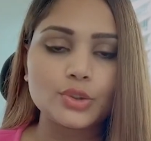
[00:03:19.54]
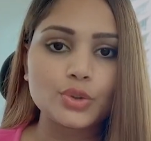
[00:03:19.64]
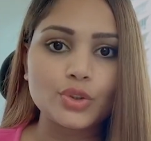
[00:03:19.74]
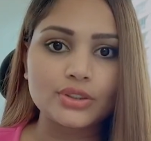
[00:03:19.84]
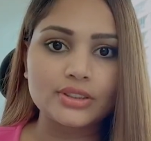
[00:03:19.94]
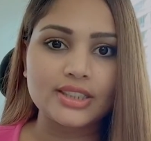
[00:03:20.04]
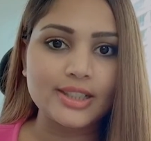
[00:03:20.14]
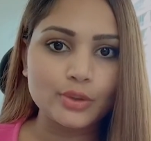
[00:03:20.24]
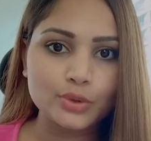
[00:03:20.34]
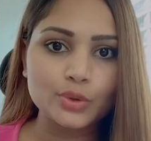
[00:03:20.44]
you don't
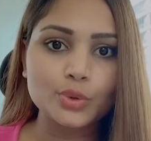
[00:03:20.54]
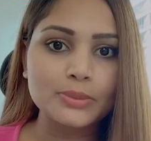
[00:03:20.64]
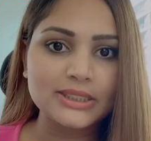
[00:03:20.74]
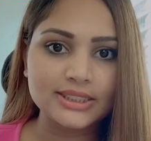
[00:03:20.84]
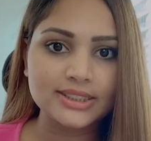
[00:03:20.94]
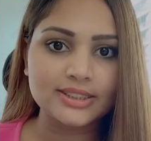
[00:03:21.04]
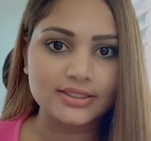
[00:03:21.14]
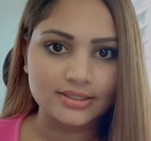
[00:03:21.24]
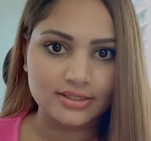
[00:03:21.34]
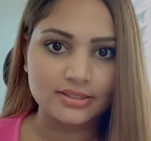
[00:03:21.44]
allowed to do business
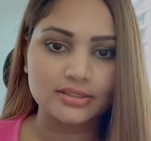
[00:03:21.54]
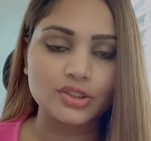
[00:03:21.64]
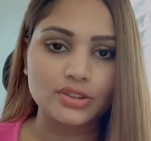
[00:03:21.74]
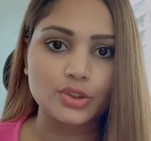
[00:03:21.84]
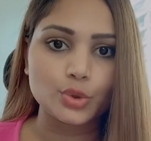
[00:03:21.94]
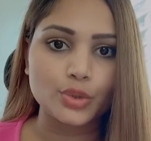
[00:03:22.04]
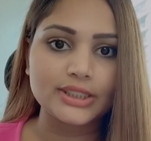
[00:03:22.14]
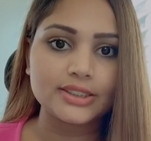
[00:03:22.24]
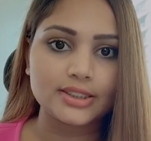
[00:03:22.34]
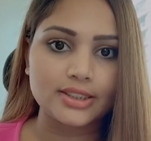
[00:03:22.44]
in
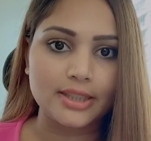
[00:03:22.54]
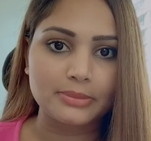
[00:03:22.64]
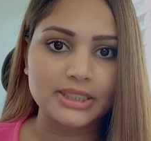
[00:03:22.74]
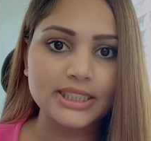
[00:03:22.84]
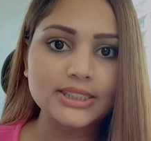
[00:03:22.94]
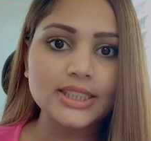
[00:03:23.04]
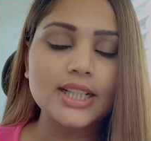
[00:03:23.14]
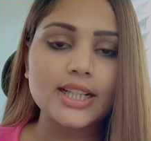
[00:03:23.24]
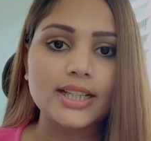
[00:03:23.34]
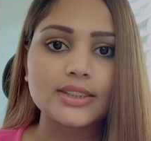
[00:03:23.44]
UAE in Emirate,
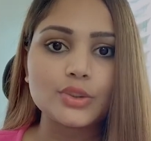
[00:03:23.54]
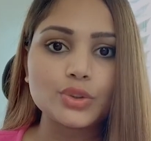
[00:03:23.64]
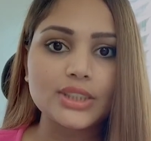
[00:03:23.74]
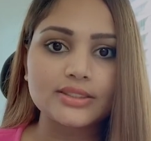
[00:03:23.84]
and